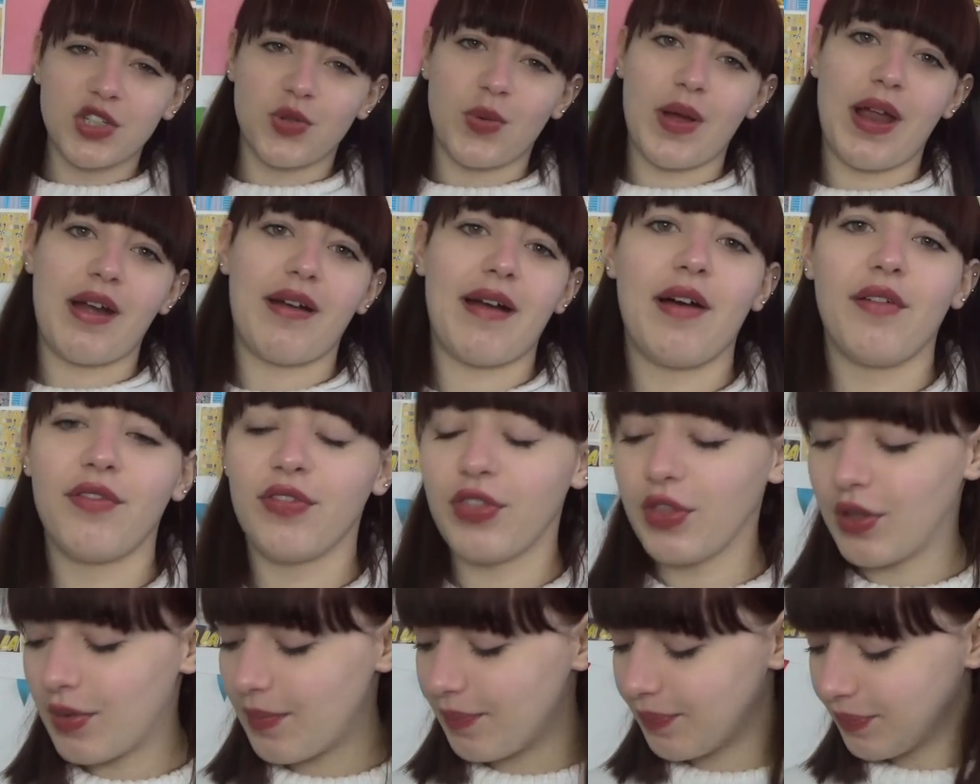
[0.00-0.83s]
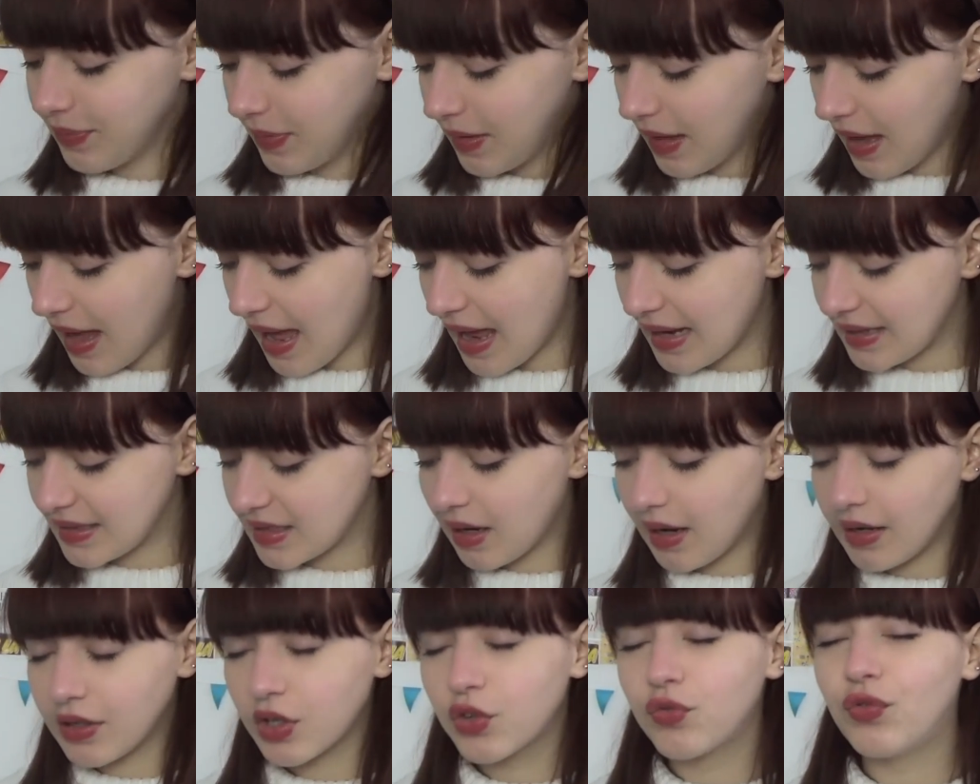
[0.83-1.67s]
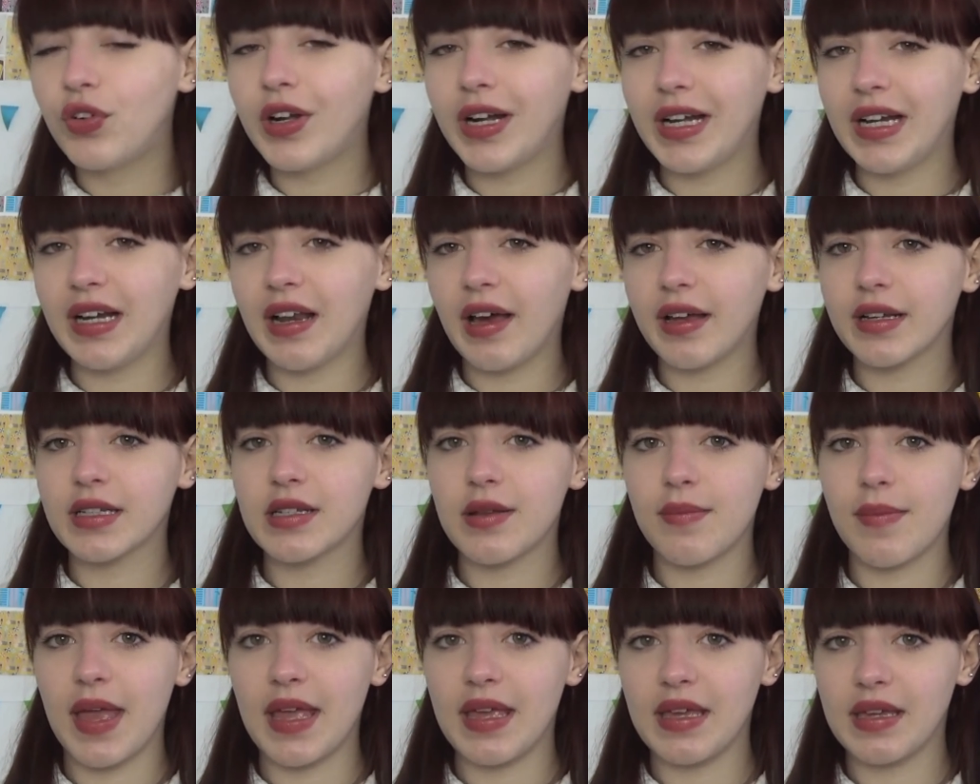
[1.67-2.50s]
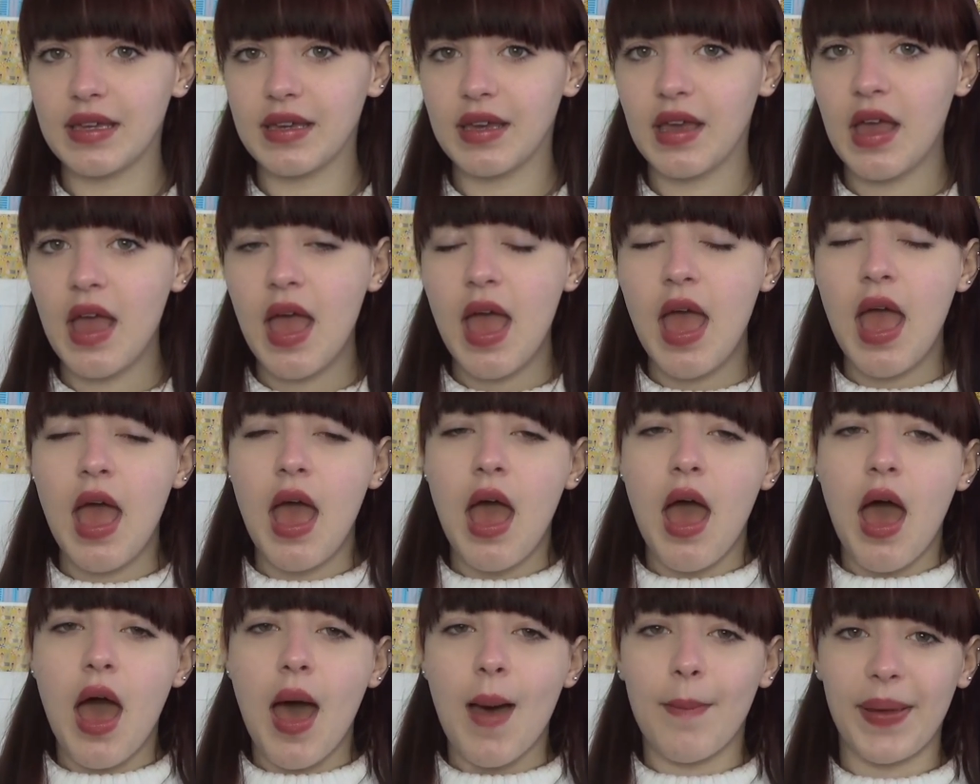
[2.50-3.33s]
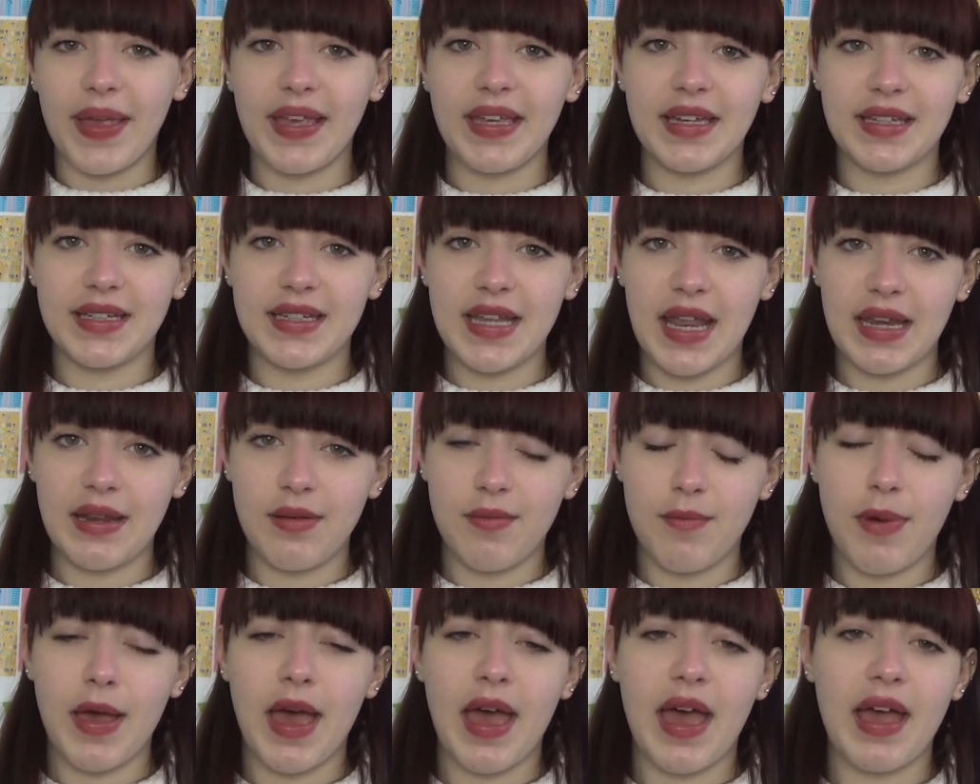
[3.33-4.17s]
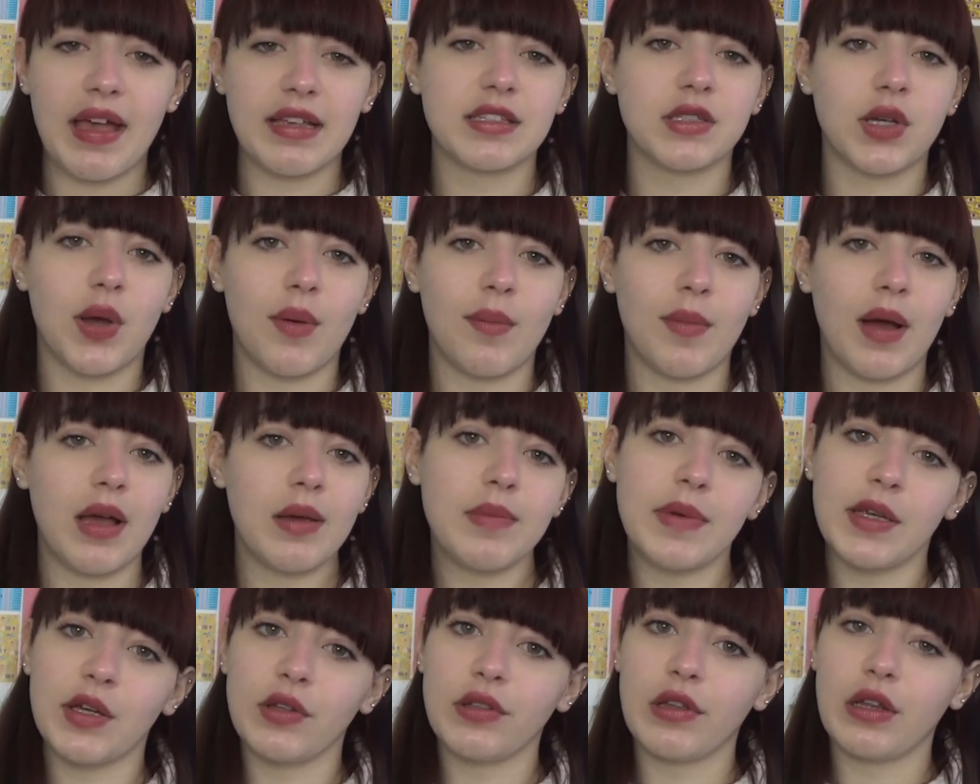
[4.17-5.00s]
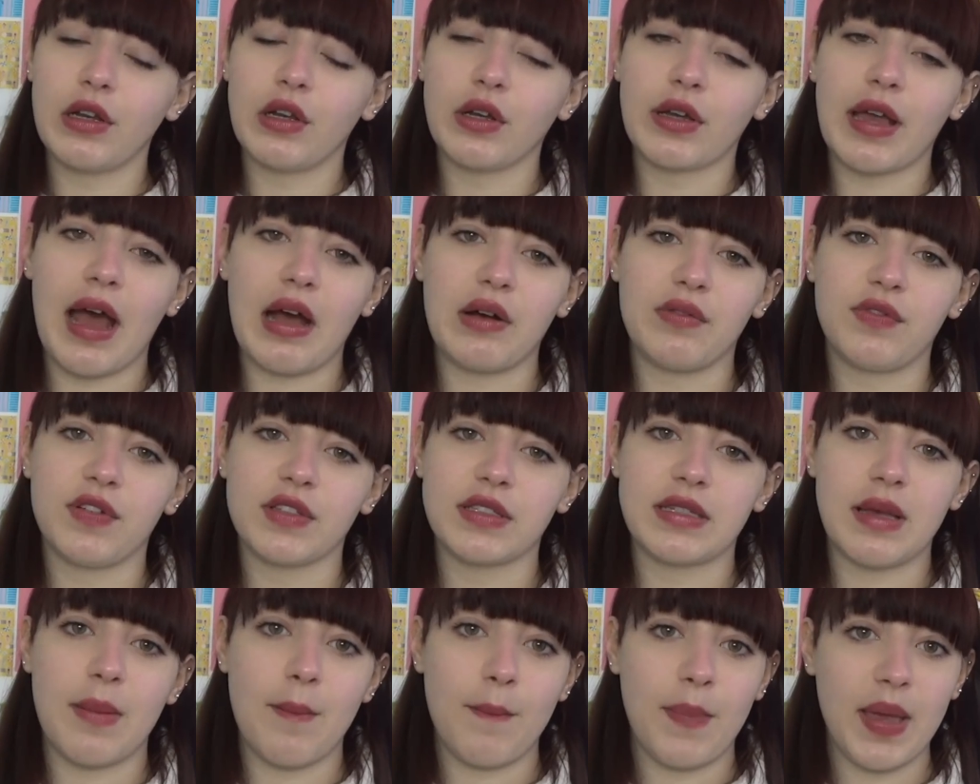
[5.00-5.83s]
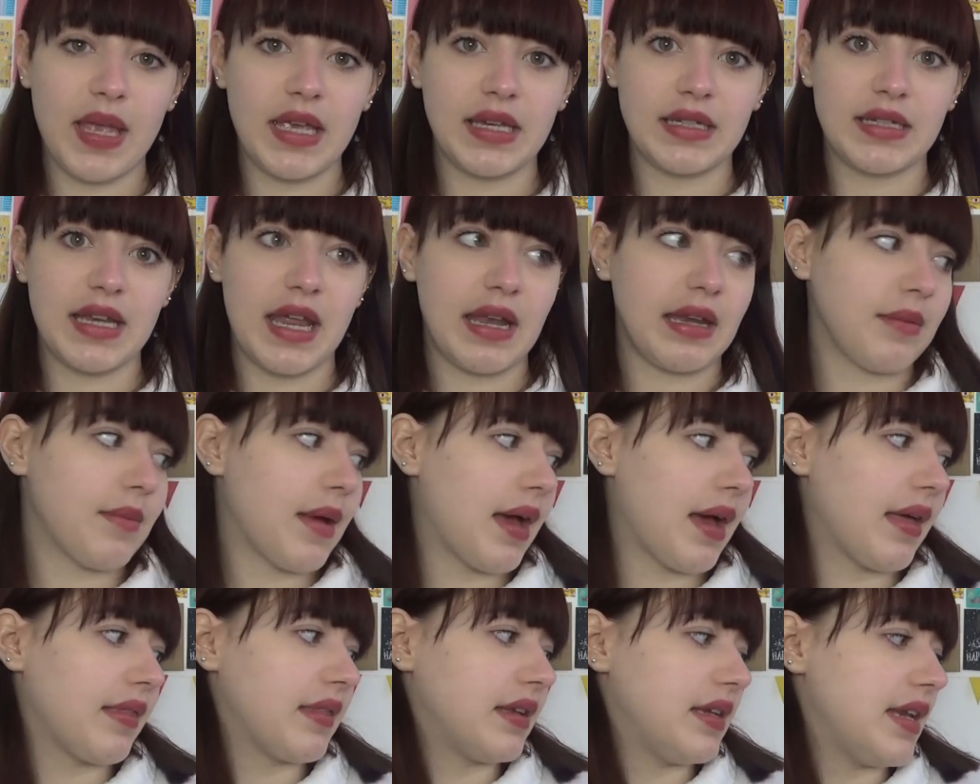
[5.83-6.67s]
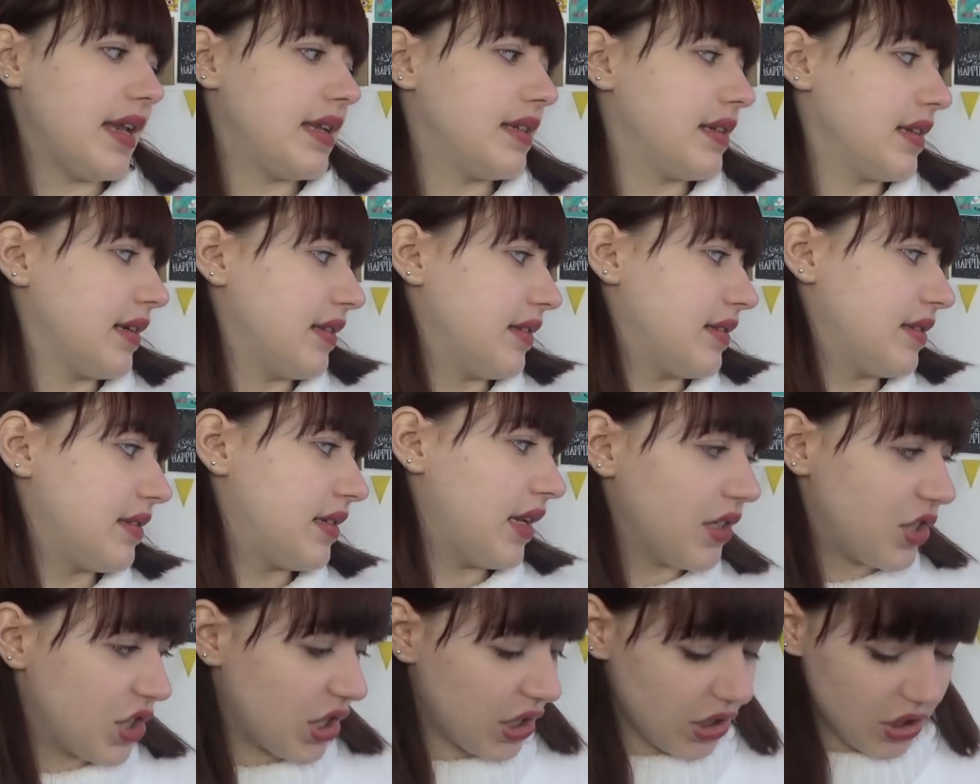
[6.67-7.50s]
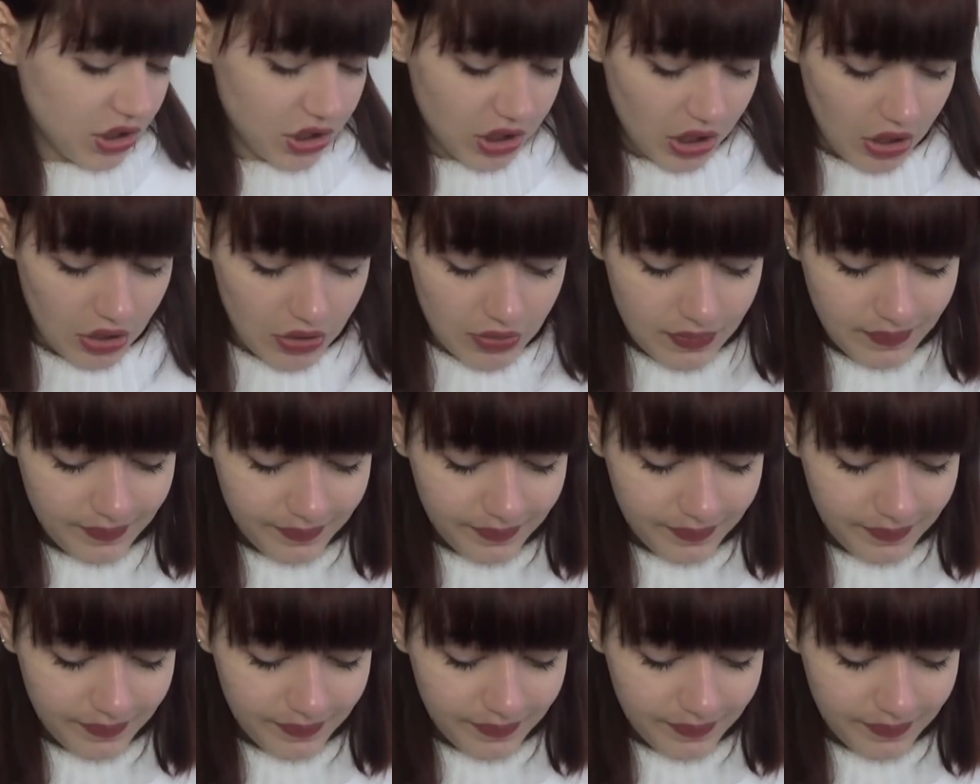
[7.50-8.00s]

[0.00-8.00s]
wear out of them and I'd really like to make a pink denim pair so I might be on the lookout for some pink denim at the knitting and stitching show.